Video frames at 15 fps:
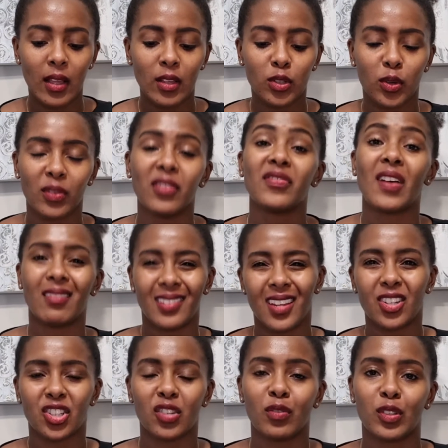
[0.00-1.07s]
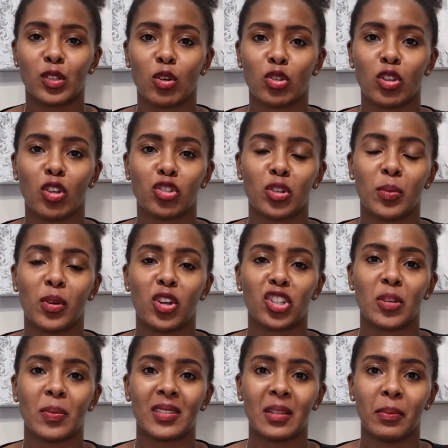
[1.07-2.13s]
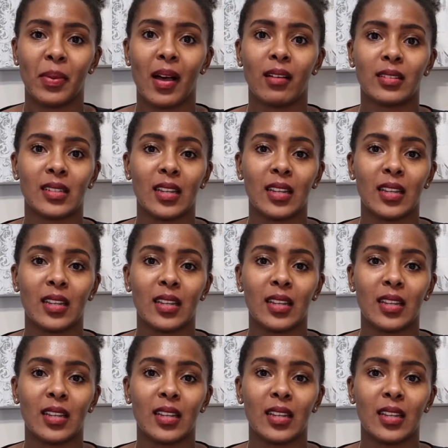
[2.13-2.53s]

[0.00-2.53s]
sort of the foundation of what social entrepreneurship is about,